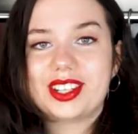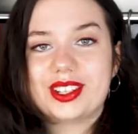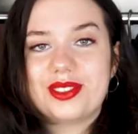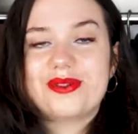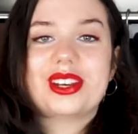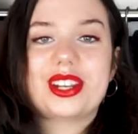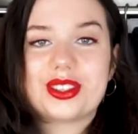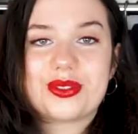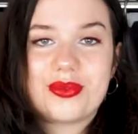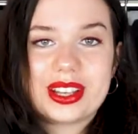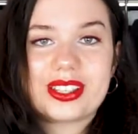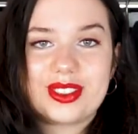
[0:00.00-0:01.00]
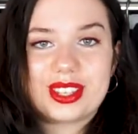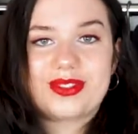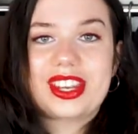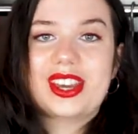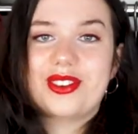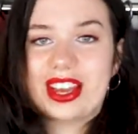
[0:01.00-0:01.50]
To finish the rest of this
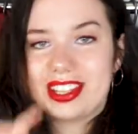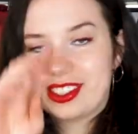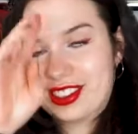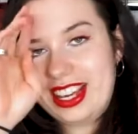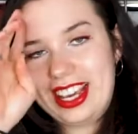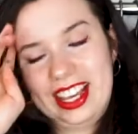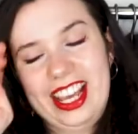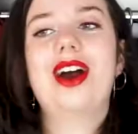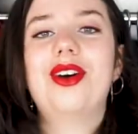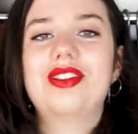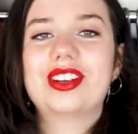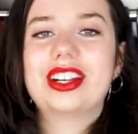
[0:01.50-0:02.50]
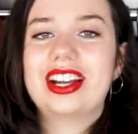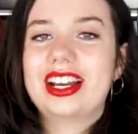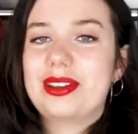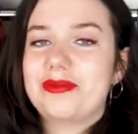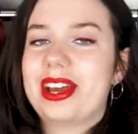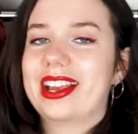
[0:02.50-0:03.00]
video yesterday. However, I
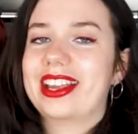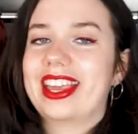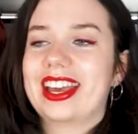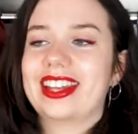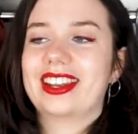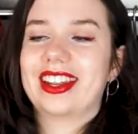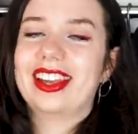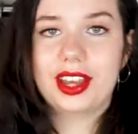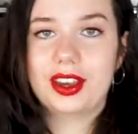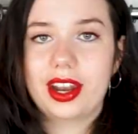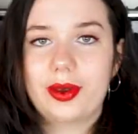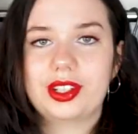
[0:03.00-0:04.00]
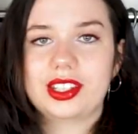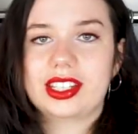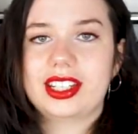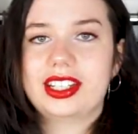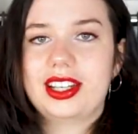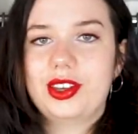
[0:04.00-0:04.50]
am back again. I thought I would just
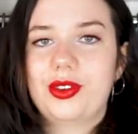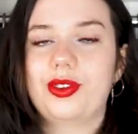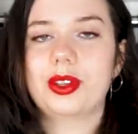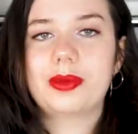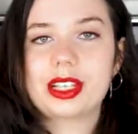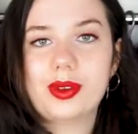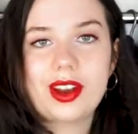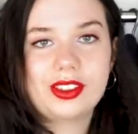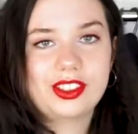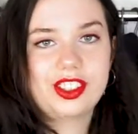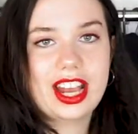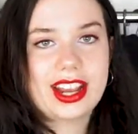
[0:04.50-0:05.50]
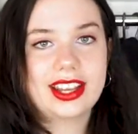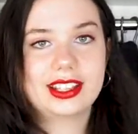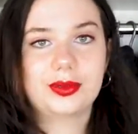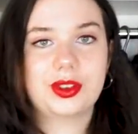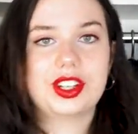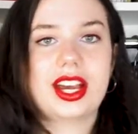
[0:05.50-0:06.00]
continue with my sweaters and jackets,
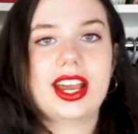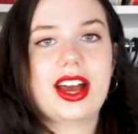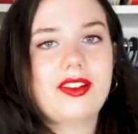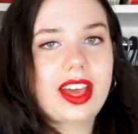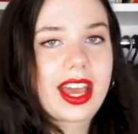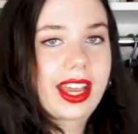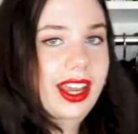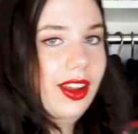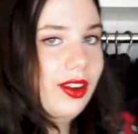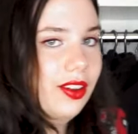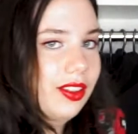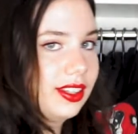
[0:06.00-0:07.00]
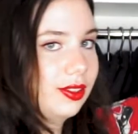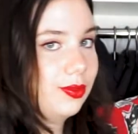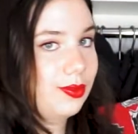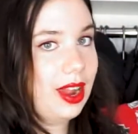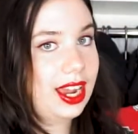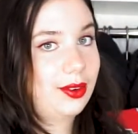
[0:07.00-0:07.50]
which I have hanging on this
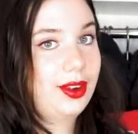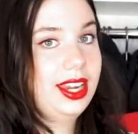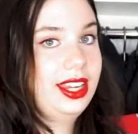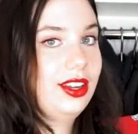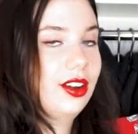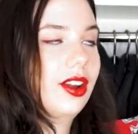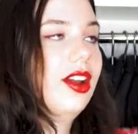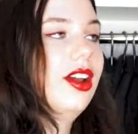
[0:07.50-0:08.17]
rack right here.